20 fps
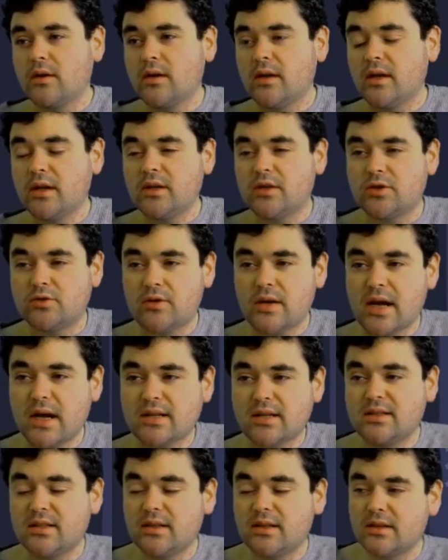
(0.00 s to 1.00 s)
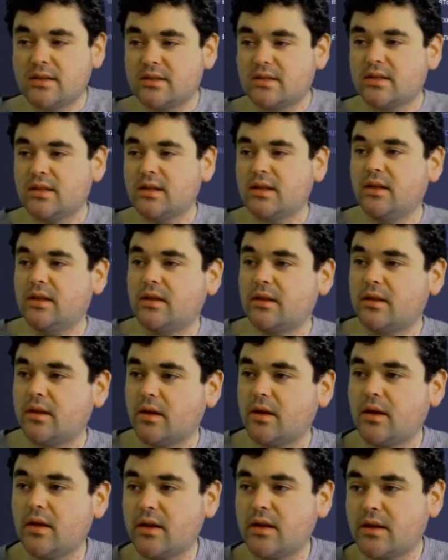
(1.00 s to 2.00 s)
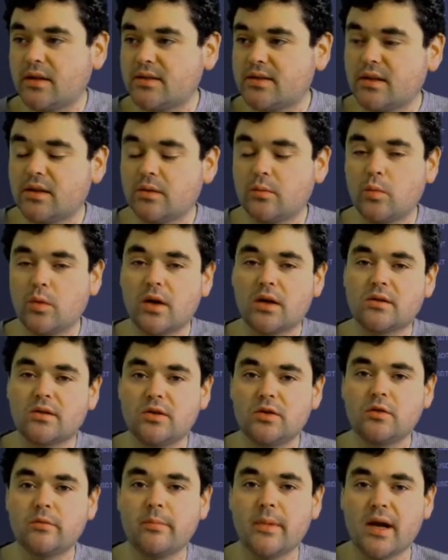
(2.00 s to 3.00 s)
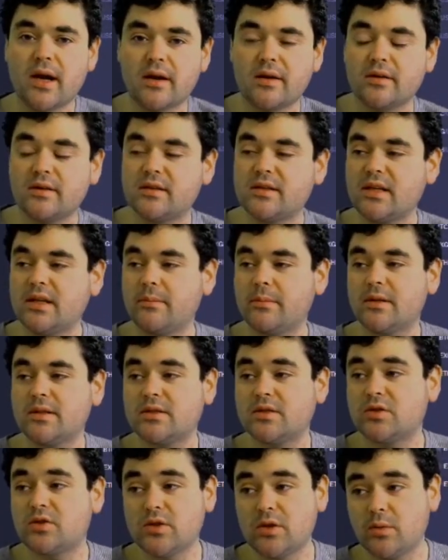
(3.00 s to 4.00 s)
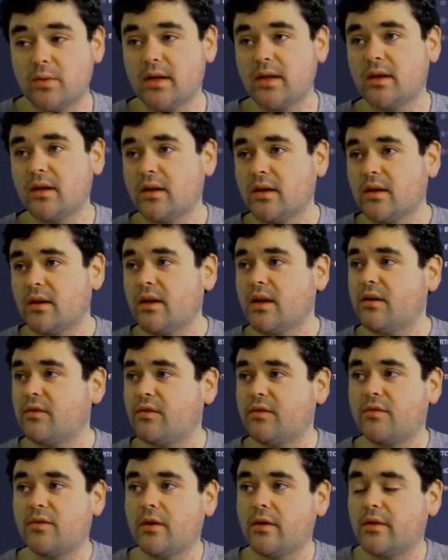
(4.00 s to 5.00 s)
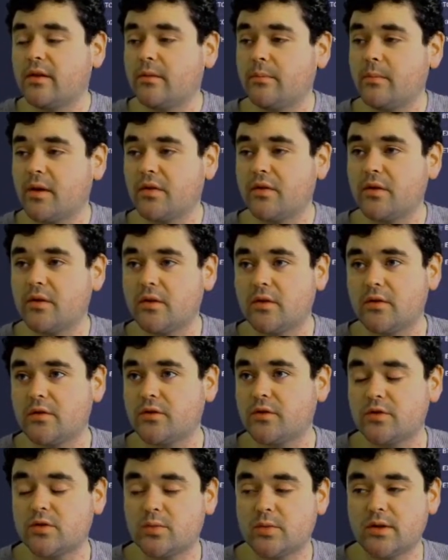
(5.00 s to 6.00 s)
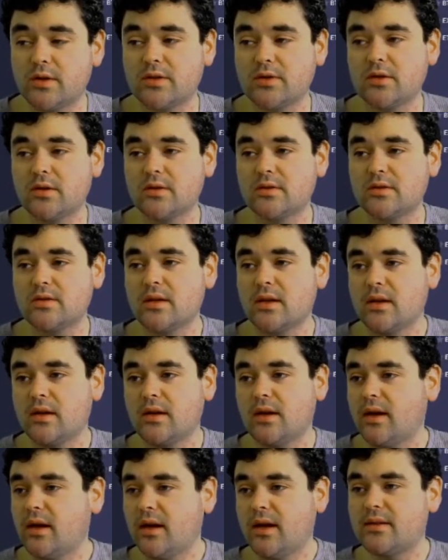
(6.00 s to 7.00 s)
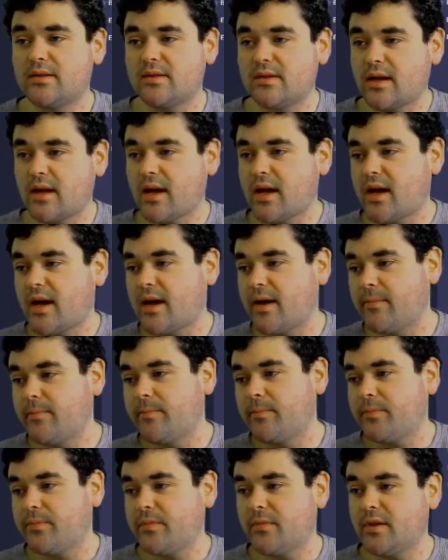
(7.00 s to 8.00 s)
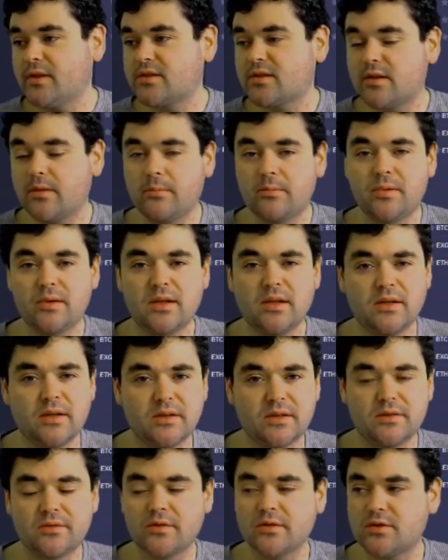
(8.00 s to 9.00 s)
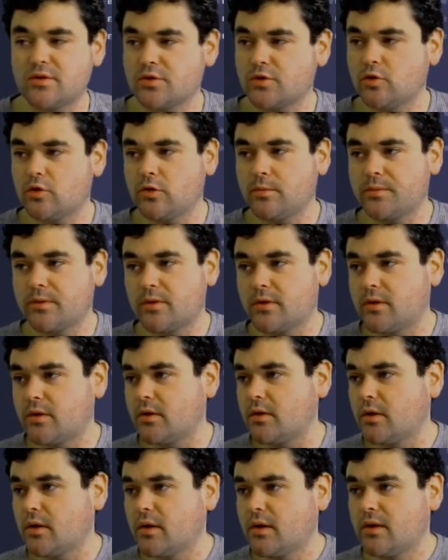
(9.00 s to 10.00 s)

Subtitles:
interaction. You can see the work the new marketing team is doing. If you follow them on their Twitters, it's completely different scope they're